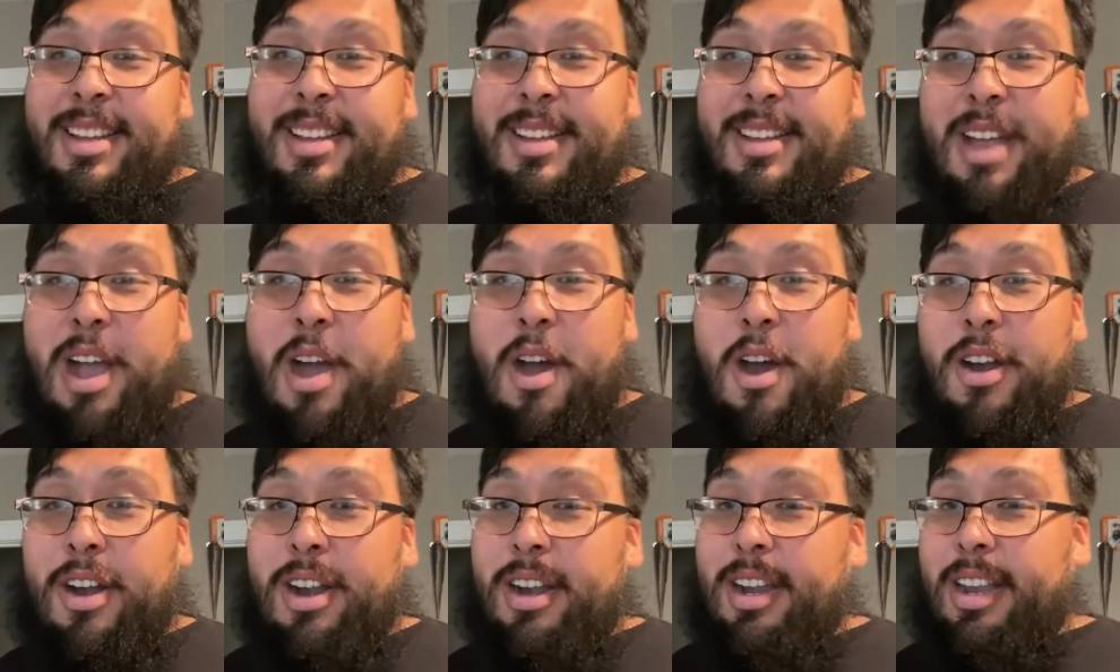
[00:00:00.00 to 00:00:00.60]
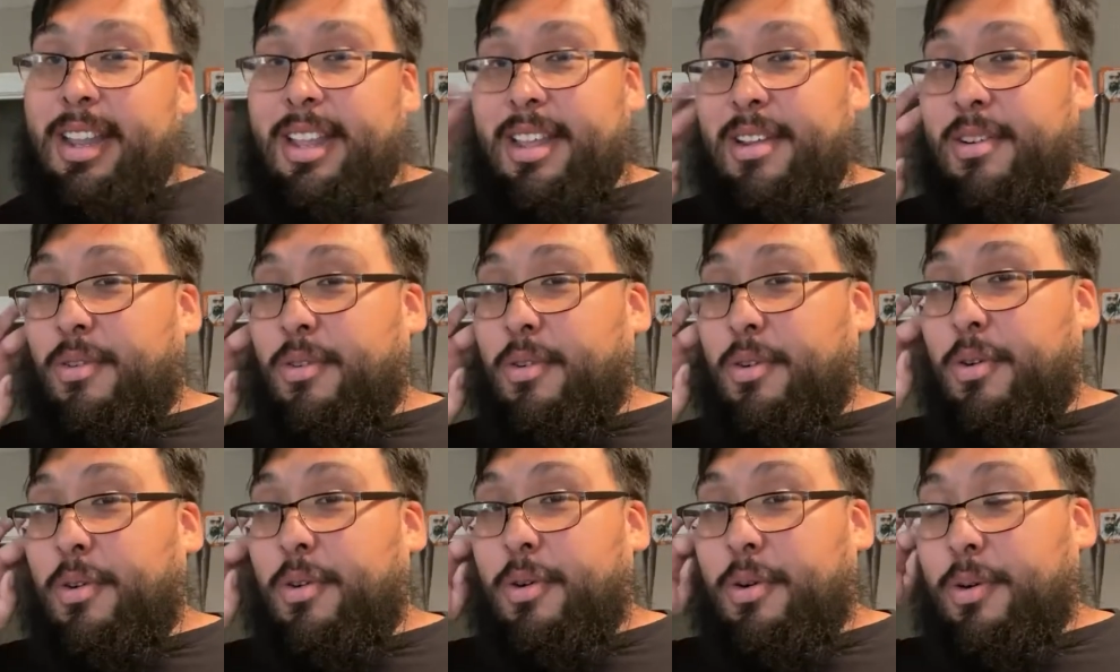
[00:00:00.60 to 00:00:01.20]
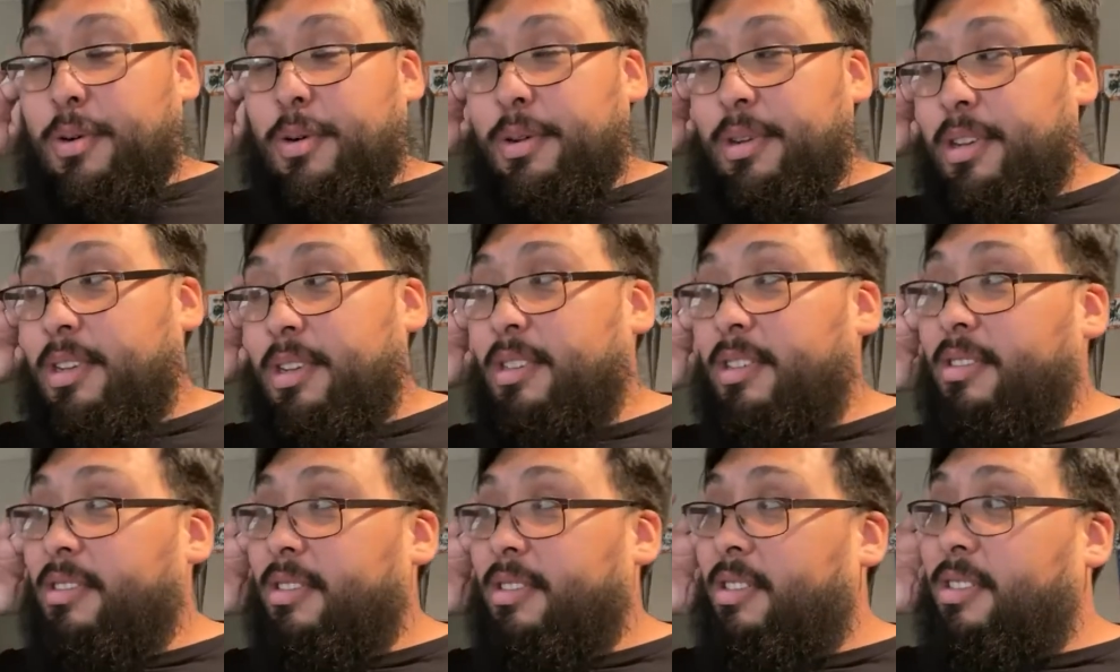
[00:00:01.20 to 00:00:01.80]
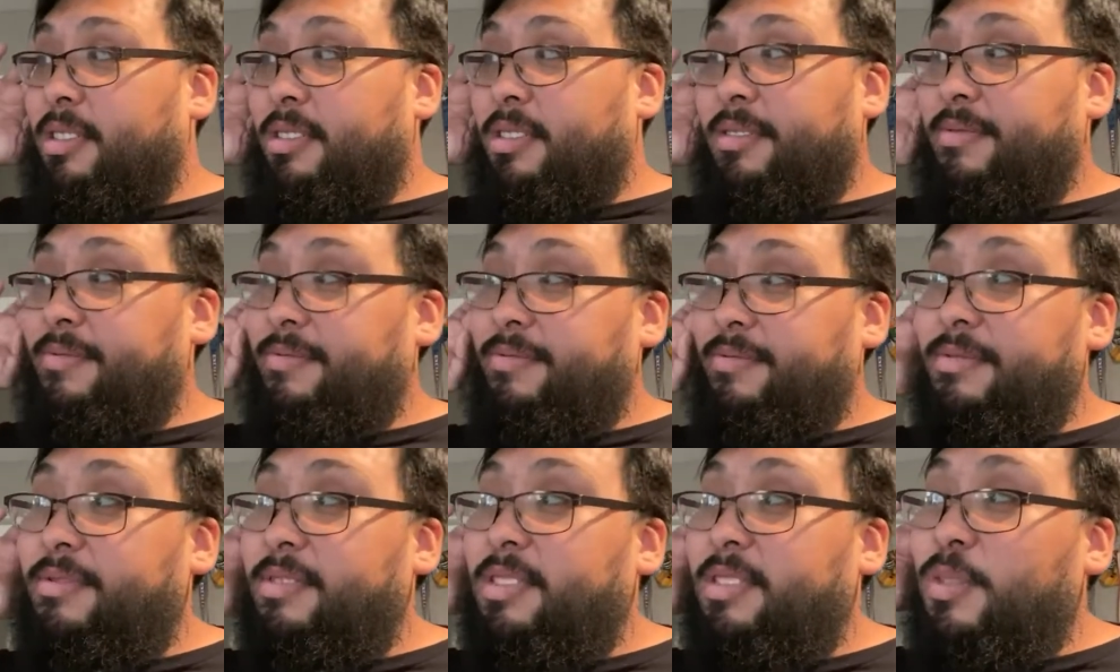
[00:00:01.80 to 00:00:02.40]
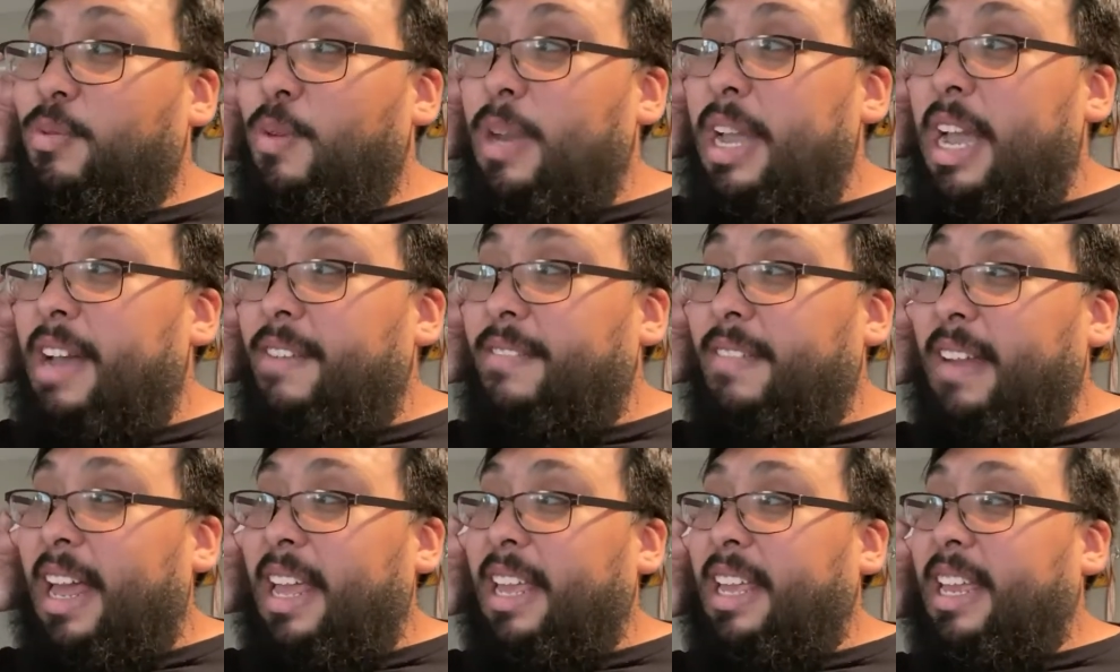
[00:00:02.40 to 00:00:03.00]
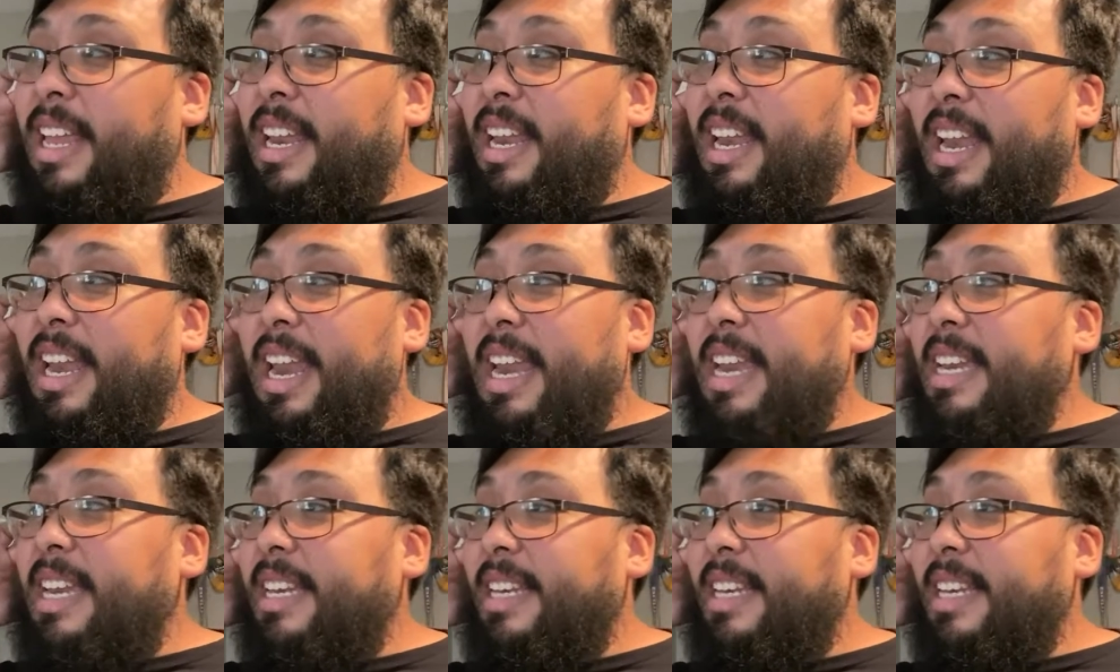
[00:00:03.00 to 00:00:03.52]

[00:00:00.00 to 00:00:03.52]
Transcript: our little, we have like a